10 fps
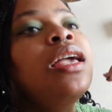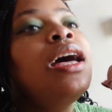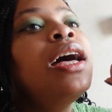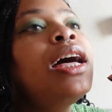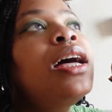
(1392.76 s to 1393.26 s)

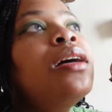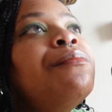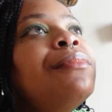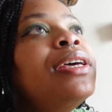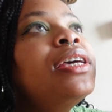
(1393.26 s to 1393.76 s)

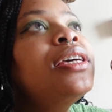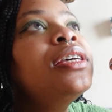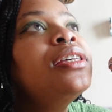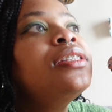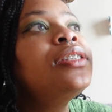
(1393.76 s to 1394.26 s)
Um,
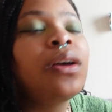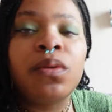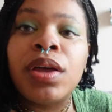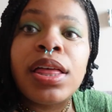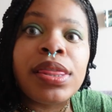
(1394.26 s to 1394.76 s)
so
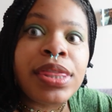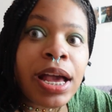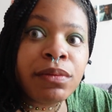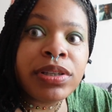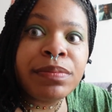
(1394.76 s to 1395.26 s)

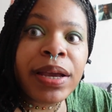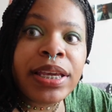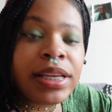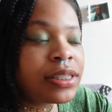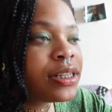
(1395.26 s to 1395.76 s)
that was my
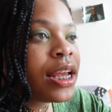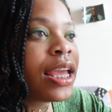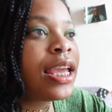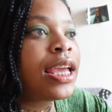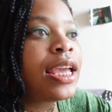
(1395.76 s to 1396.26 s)

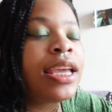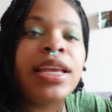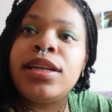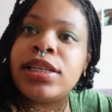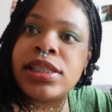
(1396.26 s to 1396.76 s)
yesterday
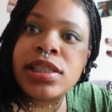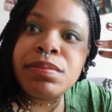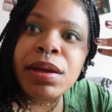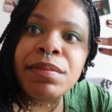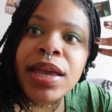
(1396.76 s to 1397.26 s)
and this is
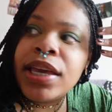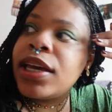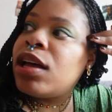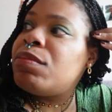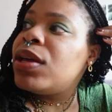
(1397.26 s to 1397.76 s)
my
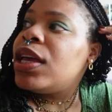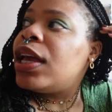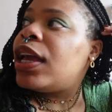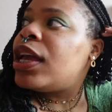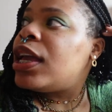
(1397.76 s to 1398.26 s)
makeup
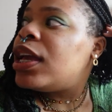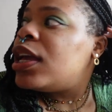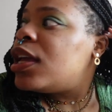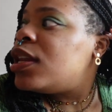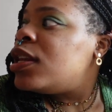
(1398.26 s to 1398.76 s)

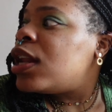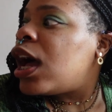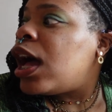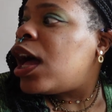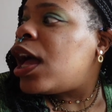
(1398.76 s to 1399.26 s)
and
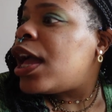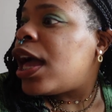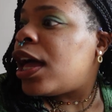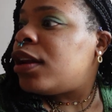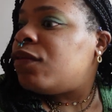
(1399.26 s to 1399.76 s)
I
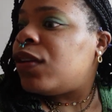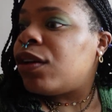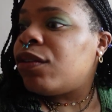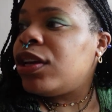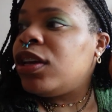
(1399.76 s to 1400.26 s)
had a
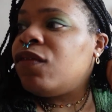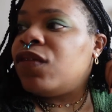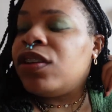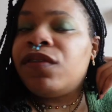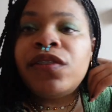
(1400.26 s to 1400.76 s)
very
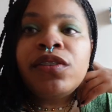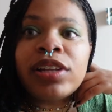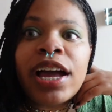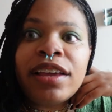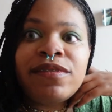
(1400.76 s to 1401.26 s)
eventful
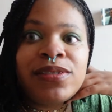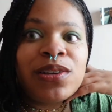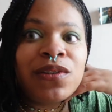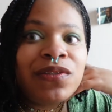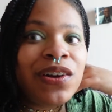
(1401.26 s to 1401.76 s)
life
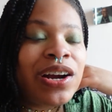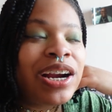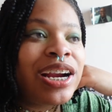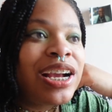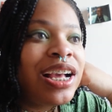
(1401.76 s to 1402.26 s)
so
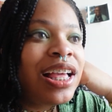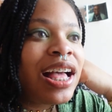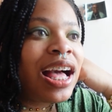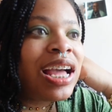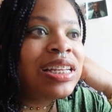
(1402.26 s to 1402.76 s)
far.
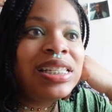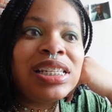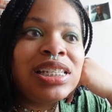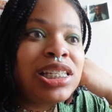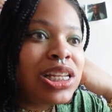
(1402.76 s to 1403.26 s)
I
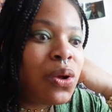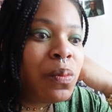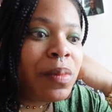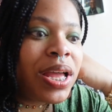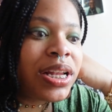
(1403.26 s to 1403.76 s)
did so
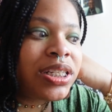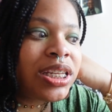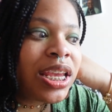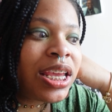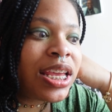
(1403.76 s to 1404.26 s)
much
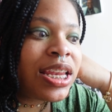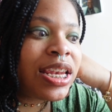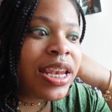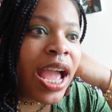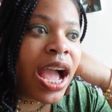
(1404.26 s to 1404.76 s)

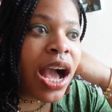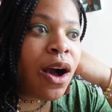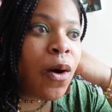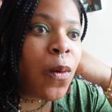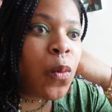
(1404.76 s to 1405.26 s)
and
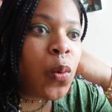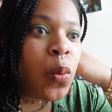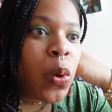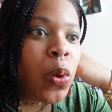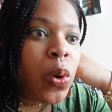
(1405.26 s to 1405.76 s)
now
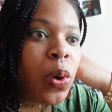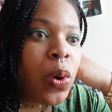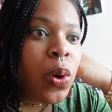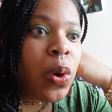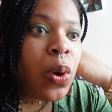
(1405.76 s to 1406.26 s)

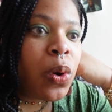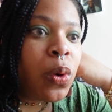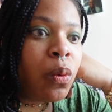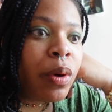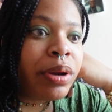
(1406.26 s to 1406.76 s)

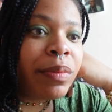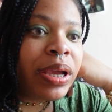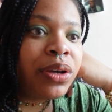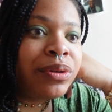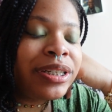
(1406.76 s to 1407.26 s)
what am I
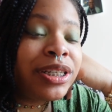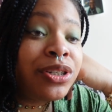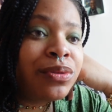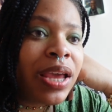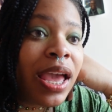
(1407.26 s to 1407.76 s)
going to
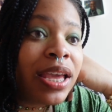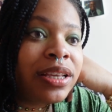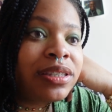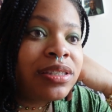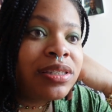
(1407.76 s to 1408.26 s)
do
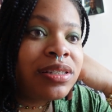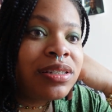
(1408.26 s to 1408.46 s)
next?